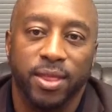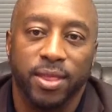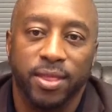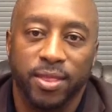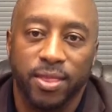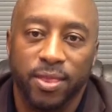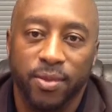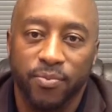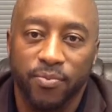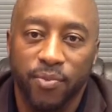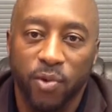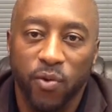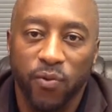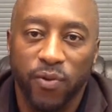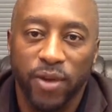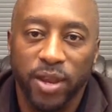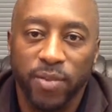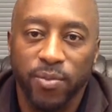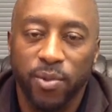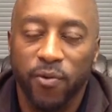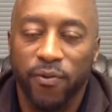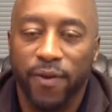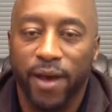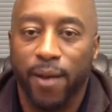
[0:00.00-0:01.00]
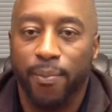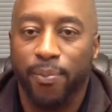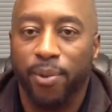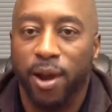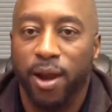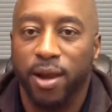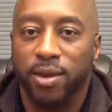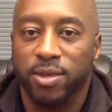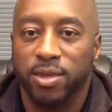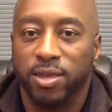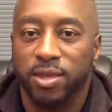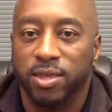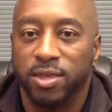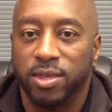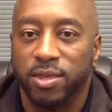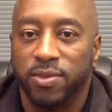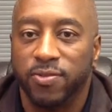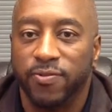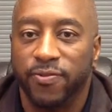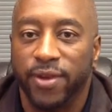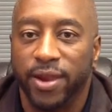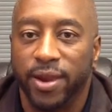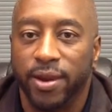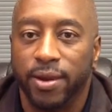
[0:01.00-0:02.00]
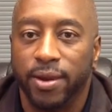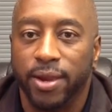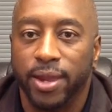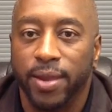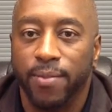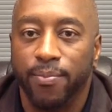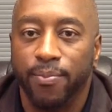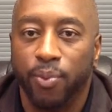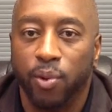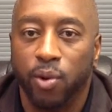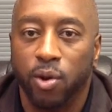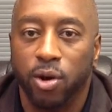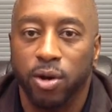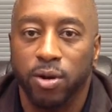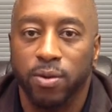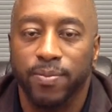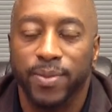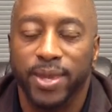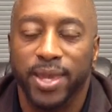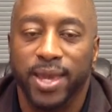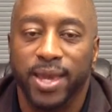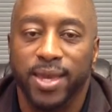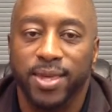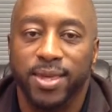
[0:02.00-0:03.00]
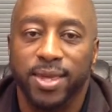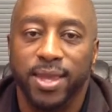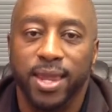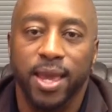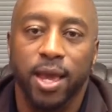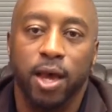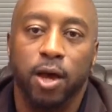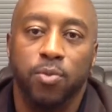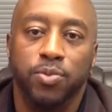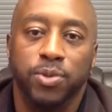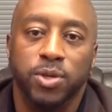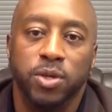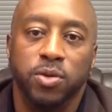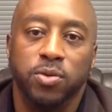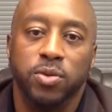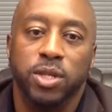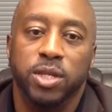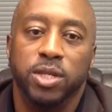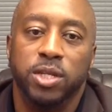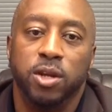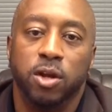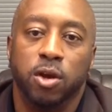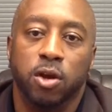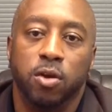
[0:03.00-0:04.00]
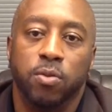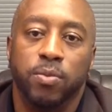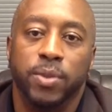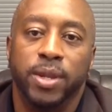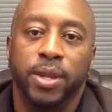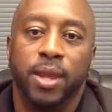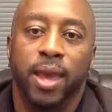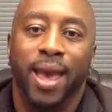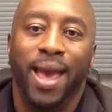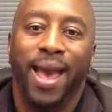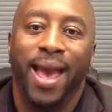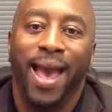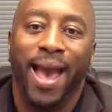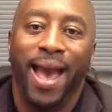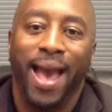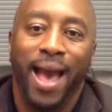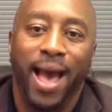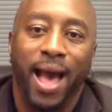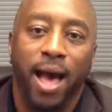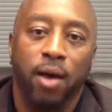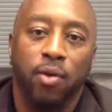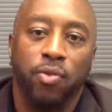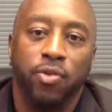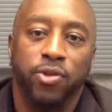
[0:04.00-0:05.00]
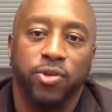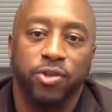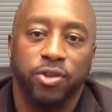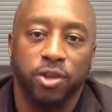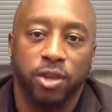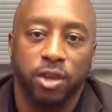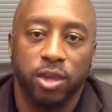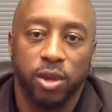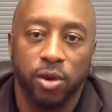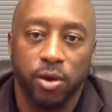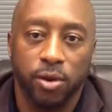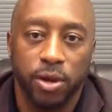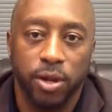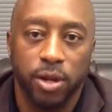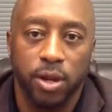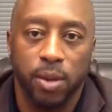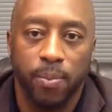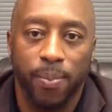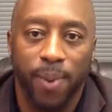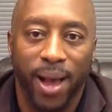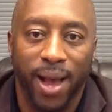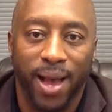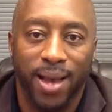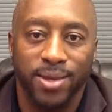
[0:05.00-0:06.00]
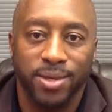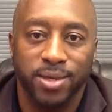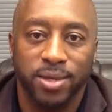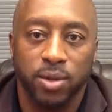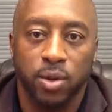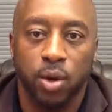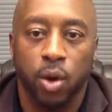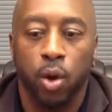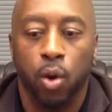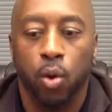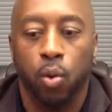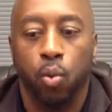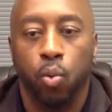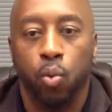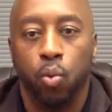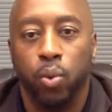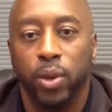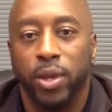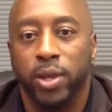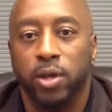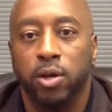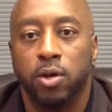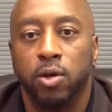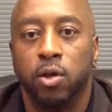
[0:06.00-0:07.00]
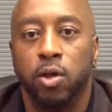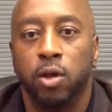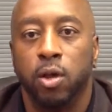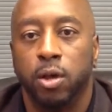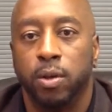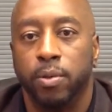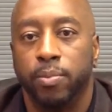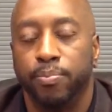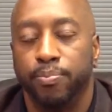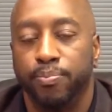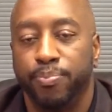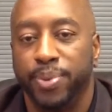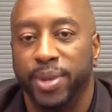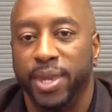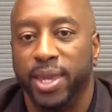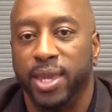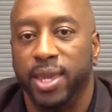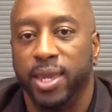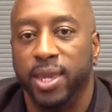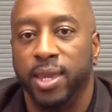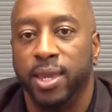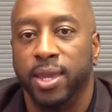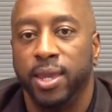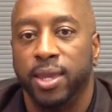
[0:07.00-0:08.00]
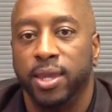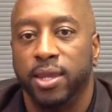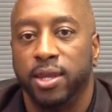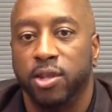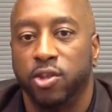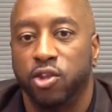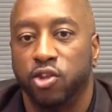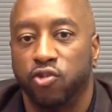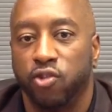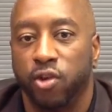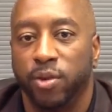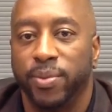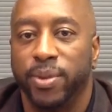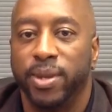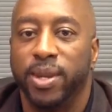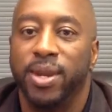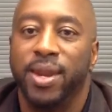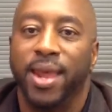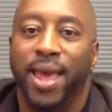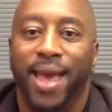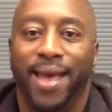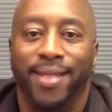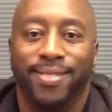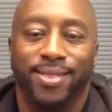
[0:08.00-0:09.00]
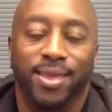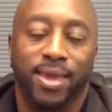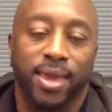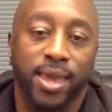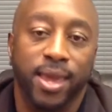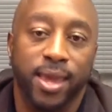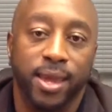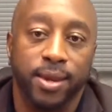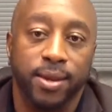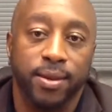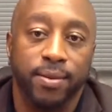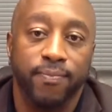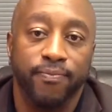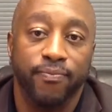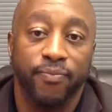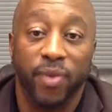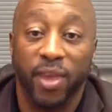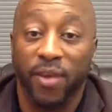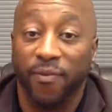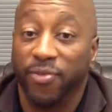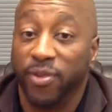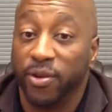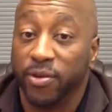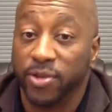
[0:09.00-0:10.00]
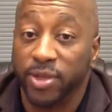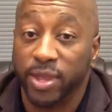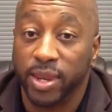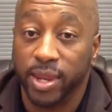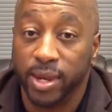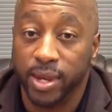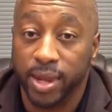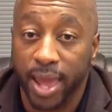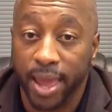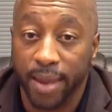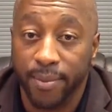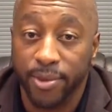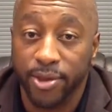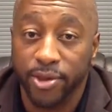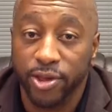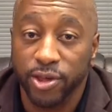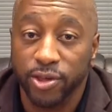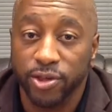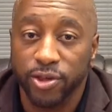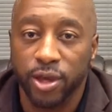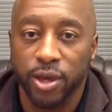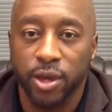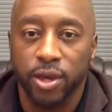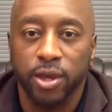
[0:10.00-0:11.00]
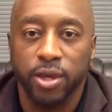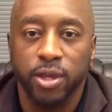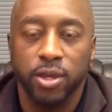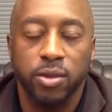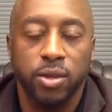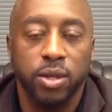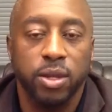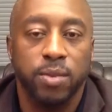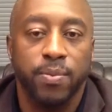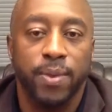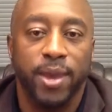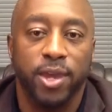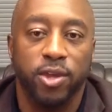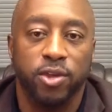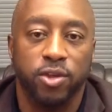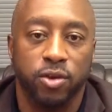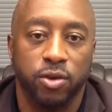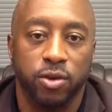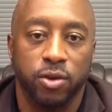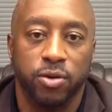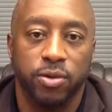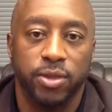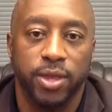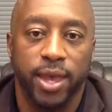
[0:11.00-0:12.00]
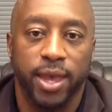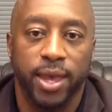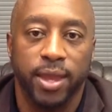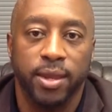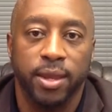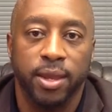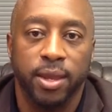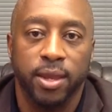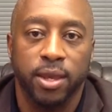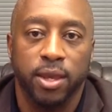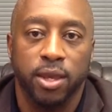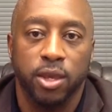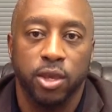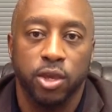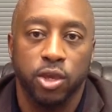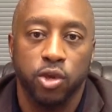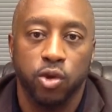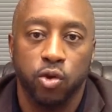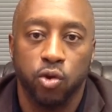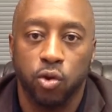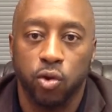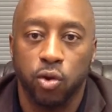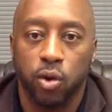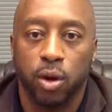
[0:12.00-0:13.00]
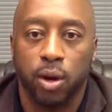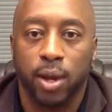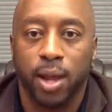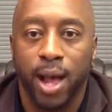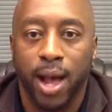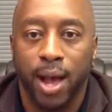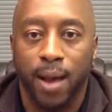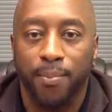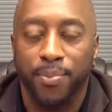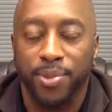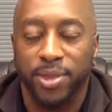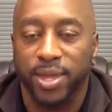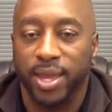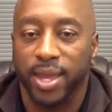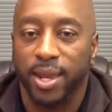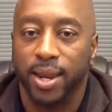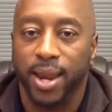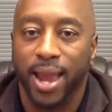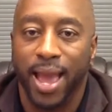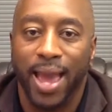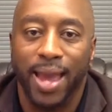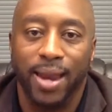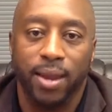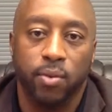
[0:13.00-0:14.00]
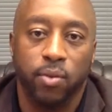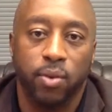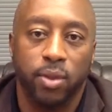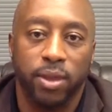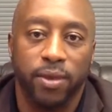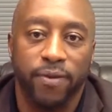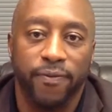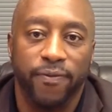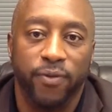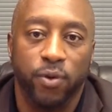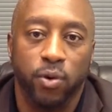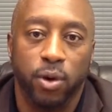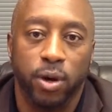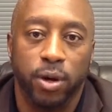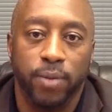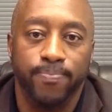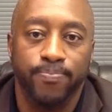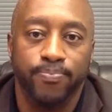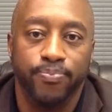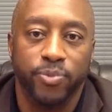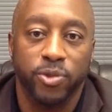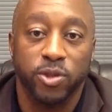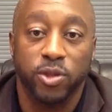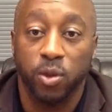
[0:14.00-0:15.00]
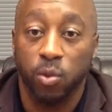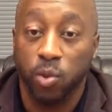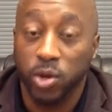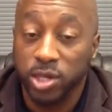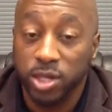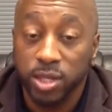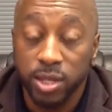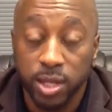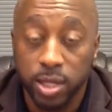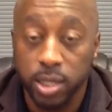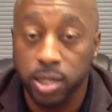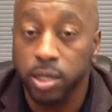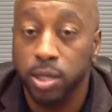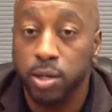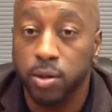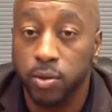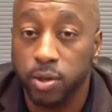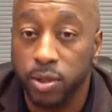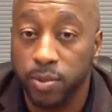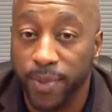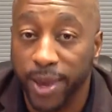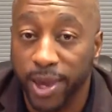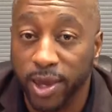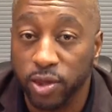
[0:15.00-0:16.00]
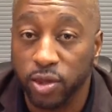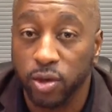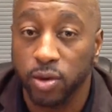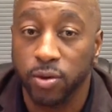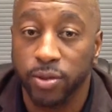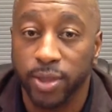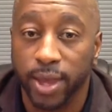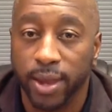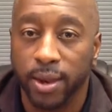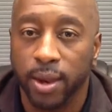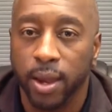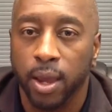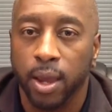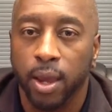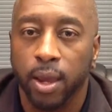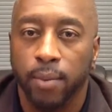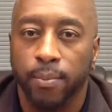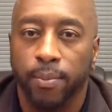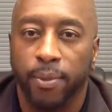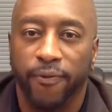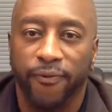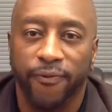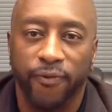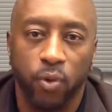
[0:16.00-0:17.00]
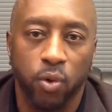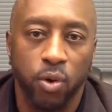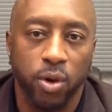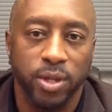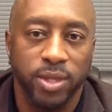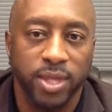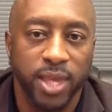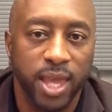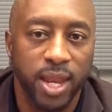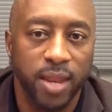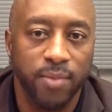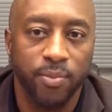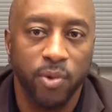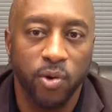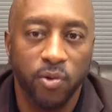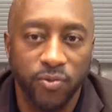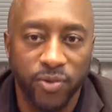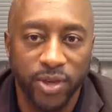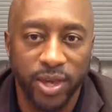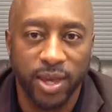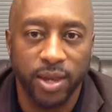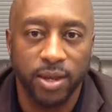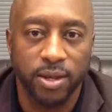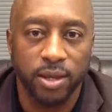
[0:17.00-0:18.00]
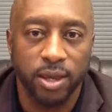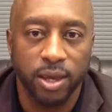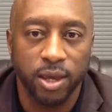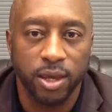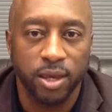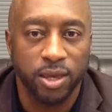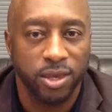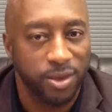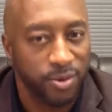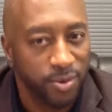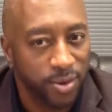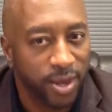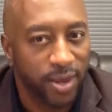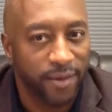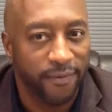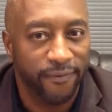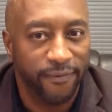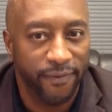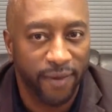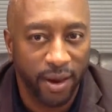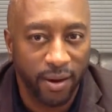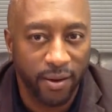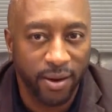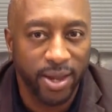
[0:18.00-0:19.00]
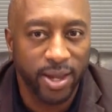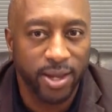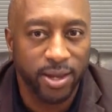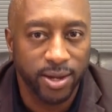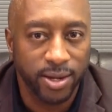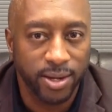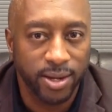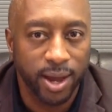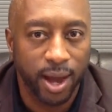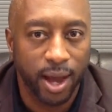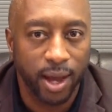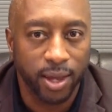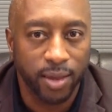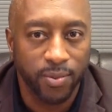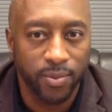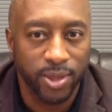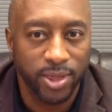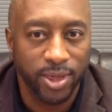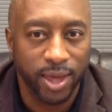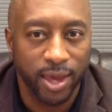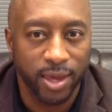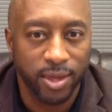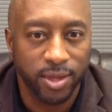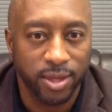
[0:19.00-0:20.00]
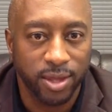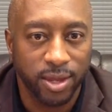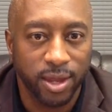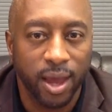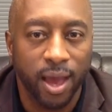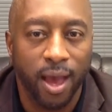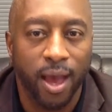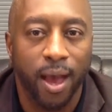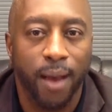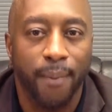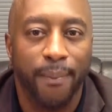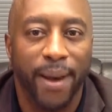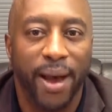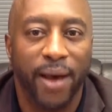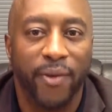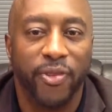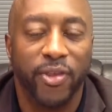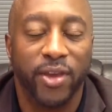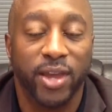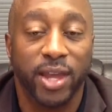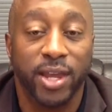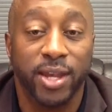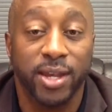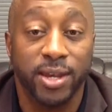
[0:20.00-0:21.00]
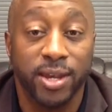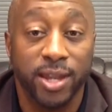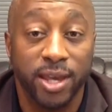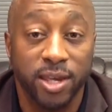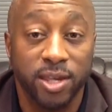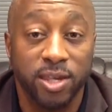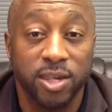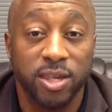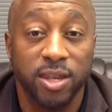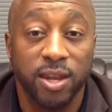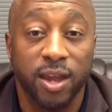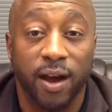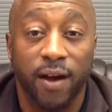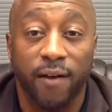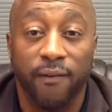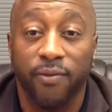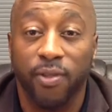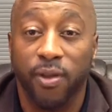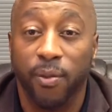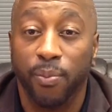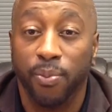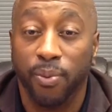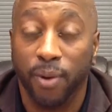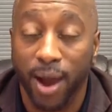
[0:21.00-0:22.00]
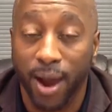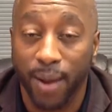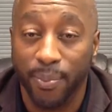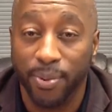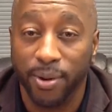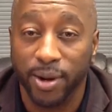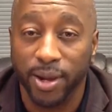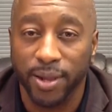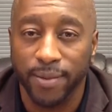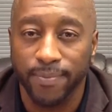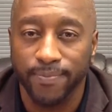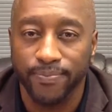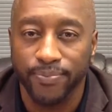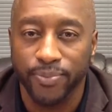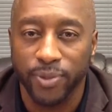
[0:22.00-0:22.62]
The move-in and move-out process is very important because it helps you determine how the security deposit will be distributed at the end. If there's any damages, you need to make sure that you're compensated adequately for it. So what you need to do is make sure that before a tenant moves in, you get very good documentation about the condition of the property.